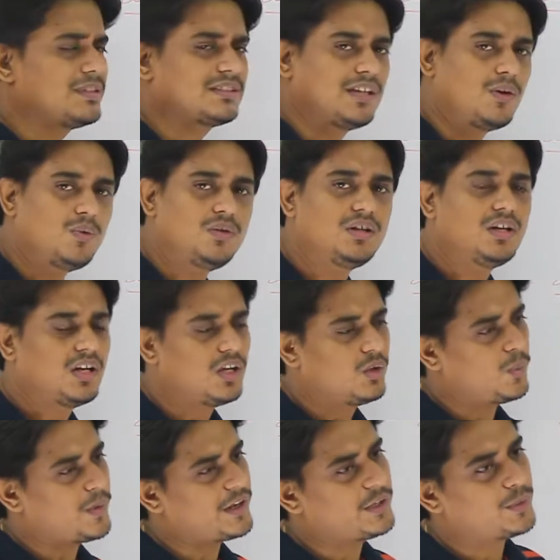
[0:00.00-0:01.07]
sound,
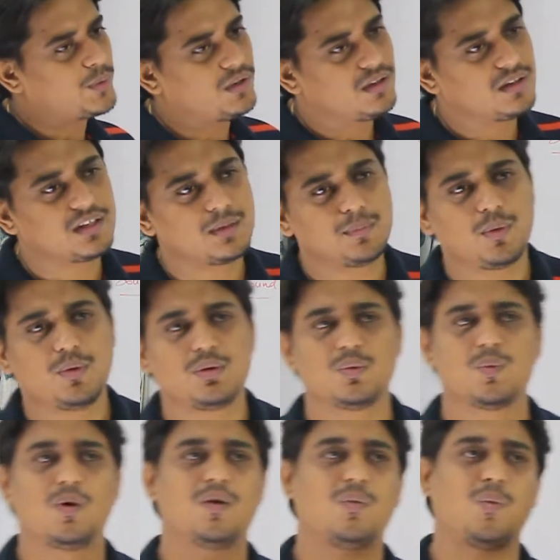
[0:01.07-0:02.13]
where you learn about
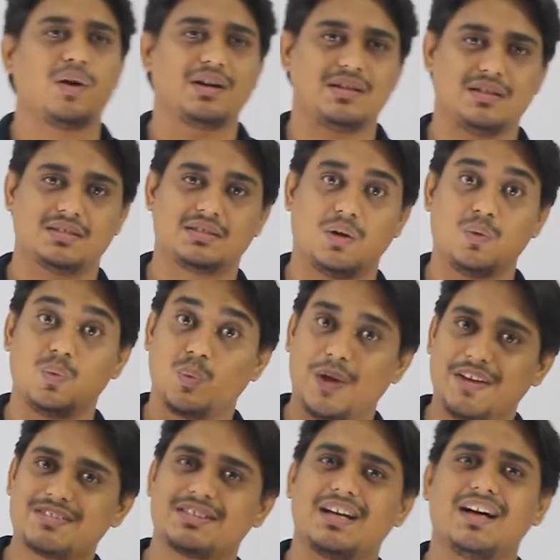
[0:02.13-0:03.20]
what the sound
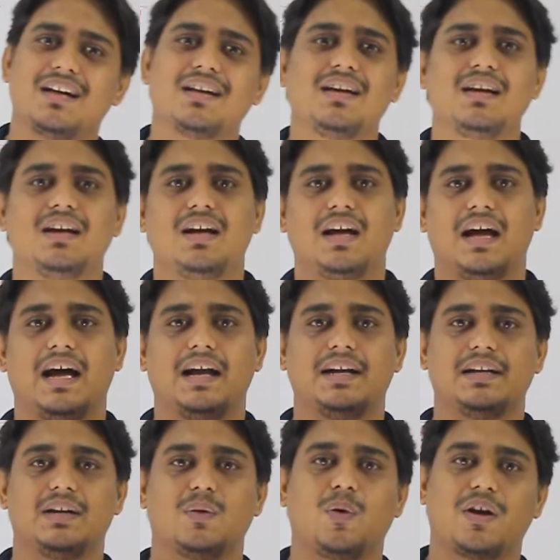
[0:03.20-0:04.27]
waves are
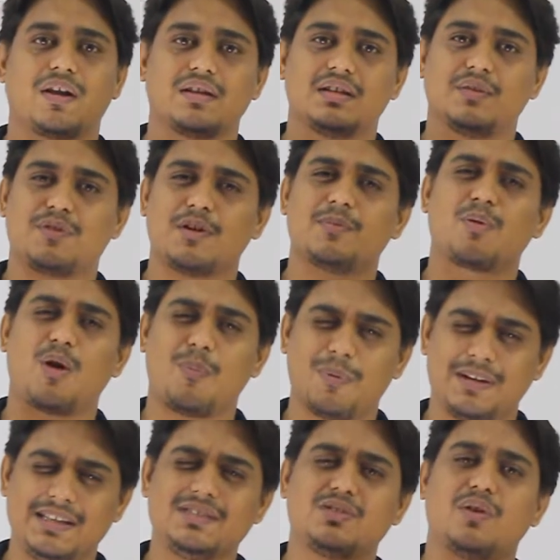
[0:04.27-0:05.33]
and what are the different
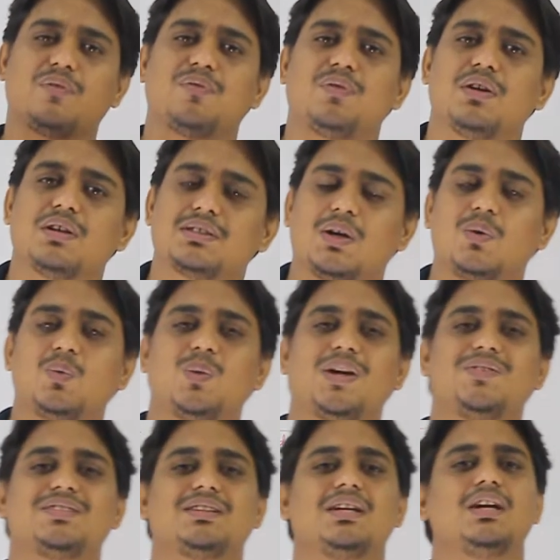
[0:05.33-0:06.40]
properties of sound
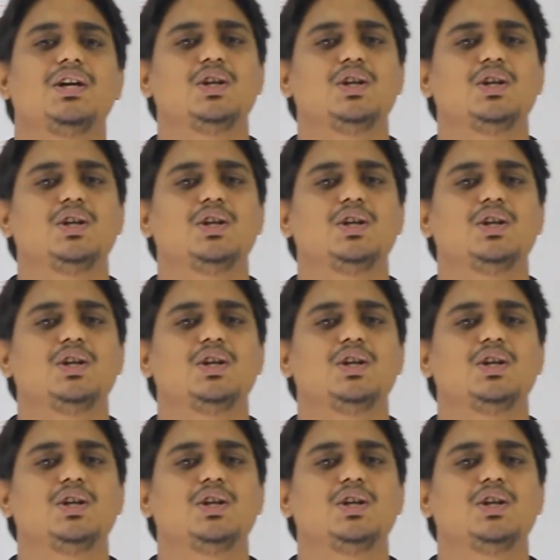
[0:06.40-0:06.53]
waves.